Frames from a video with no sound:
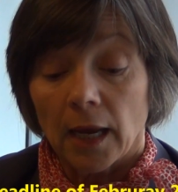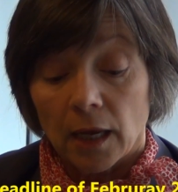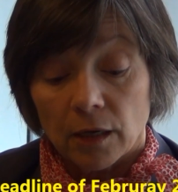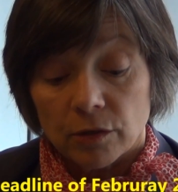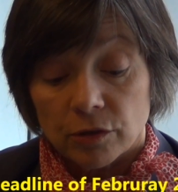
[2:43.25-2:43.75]

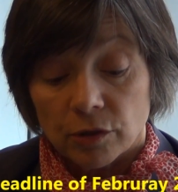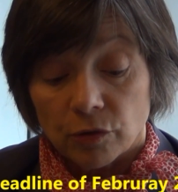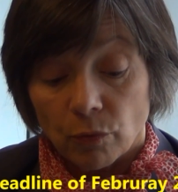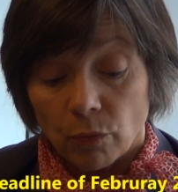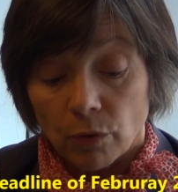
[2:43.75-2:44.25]
And
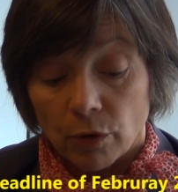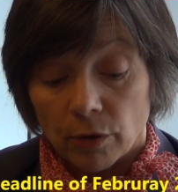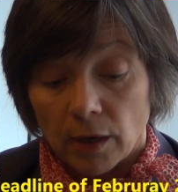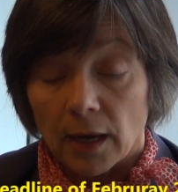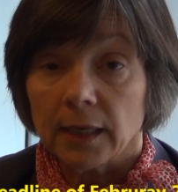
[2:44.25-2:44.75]

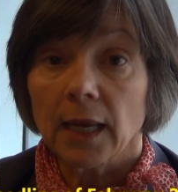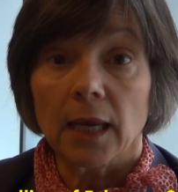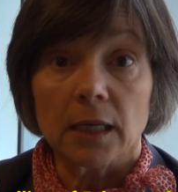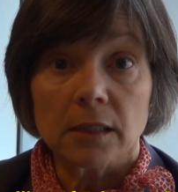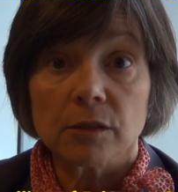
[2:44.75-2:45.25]
your
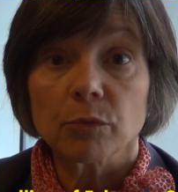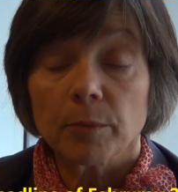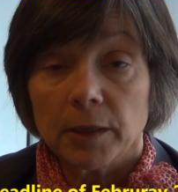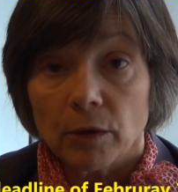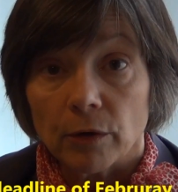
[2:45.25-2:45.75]
case
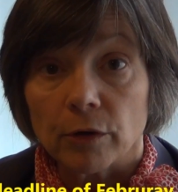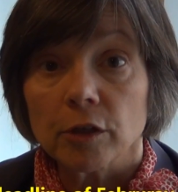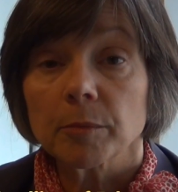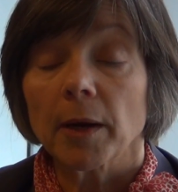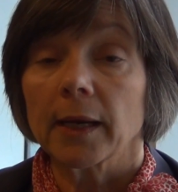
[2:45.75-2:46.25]
will be
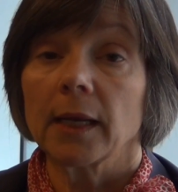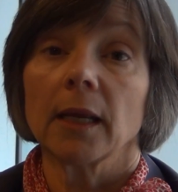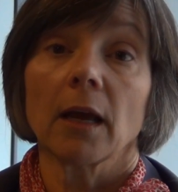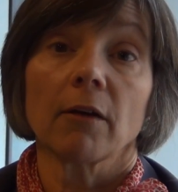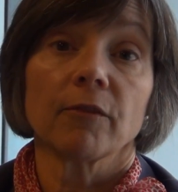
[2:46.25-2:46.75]
heard by
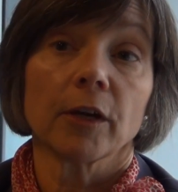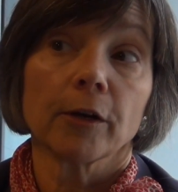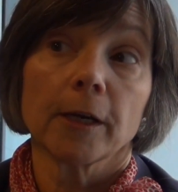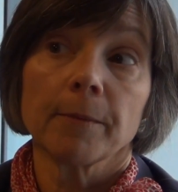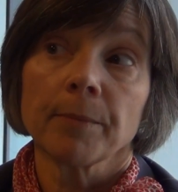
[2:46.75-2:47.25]
a
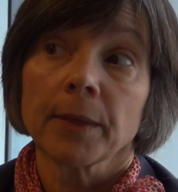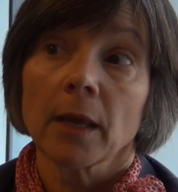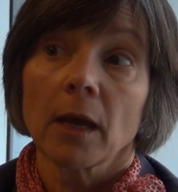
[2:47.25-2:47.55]
very